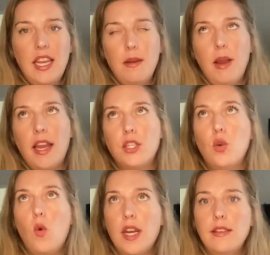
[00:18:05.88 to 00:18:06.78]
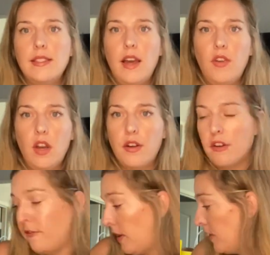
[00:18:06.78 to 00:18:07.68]
in my 27
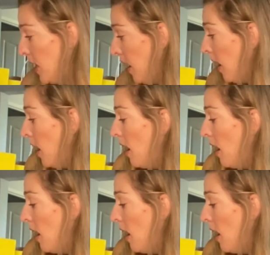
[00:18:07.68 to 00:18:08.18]
under 50